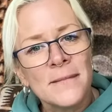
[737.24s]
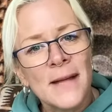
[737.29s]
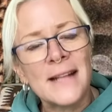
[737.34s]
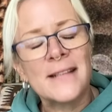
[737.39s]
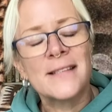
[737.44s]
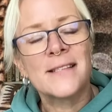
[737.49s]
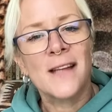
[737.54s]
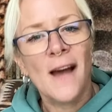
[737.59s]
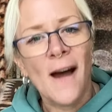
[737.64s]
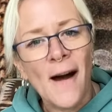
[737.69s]

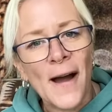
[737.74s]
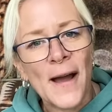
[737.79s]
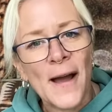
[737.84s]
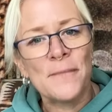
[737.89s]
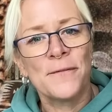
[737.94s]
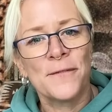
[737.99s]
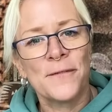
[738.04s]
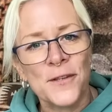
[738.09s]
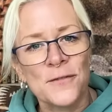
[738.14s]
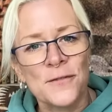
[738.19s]
It's
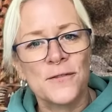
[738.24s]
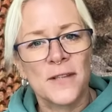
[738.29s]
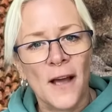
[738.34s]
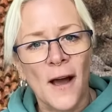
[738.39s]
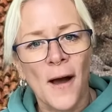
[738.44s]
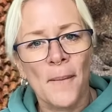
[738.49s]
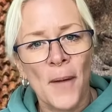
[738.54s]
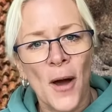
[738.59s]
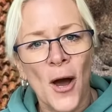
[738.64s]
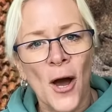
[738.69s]
time for you to
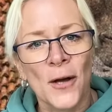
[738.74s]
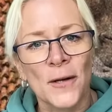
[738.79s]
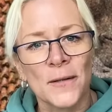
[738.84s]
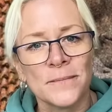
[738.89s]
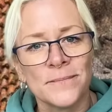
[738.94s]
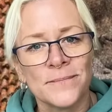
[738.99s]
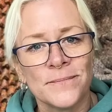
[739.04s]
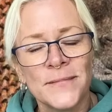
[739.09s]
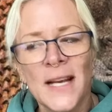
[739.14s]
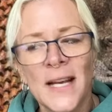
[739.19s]
come
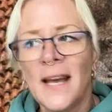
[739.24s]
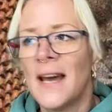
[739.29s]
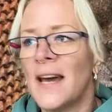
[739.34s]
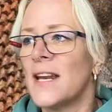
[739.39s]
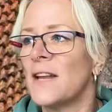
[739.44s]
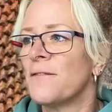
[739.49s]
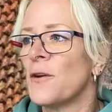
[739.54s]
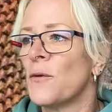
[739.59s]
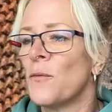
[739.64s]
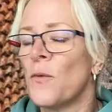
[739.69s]
home.
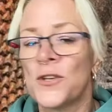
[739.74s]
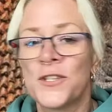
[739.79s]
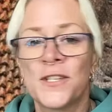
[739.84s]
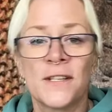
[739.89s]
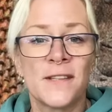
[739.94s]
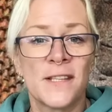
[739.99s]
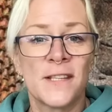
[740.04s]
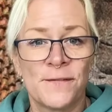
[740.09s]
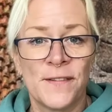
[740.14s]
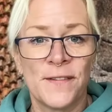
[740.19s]
And if you're
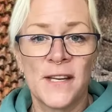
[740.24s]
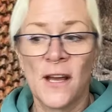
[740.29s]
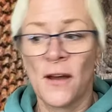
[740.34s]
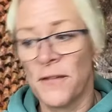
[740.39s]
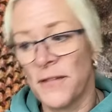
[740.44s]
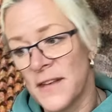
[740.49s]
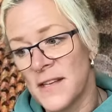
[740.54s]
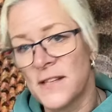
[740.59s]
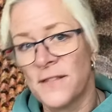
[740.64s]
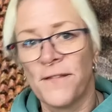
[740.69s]
watching this
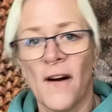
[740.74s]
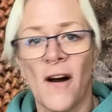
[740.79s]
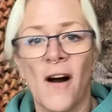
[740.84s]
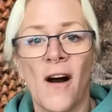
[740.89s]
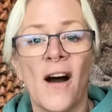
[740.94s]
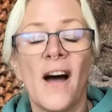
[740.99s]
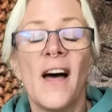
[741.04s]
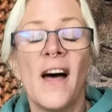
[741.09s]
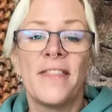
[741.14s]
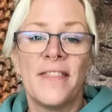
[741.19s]
video this
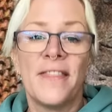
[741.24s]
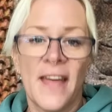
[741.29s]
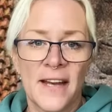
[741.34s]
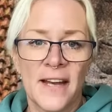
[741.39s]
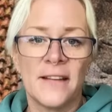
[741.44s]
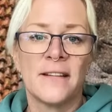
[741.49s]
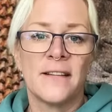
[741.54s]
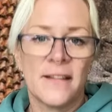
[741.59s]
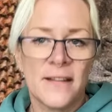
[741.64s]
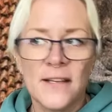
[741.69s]
far,
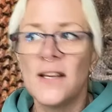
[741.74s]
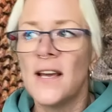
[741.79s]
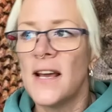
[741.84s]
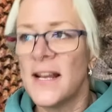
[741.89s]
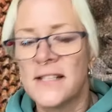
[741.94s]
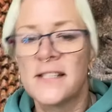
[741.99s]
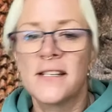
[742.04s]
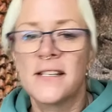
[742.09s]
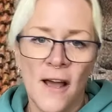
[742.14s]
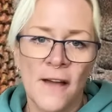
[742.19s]
then
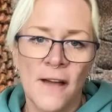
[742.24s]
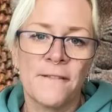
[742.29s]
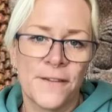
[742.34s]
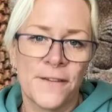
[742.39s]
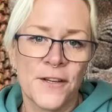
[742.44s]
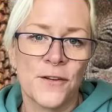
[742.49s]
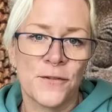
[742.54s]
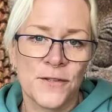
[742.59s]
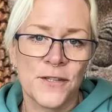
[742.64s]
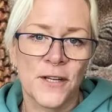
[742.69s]
it's time
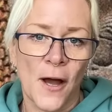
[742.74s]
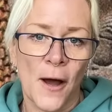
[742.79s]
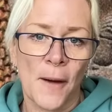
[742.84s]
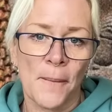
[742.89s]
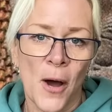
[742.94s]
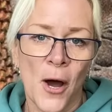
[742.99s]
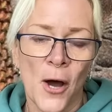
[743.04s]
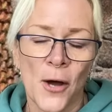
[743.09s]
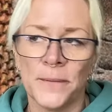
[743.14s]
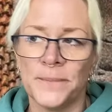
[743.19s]
for you to
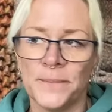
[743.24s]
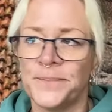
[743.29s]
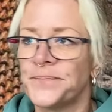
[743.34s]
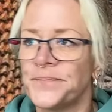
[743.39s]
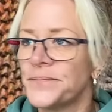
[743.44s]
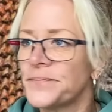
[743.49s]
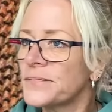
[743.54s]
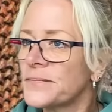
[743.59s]
come home.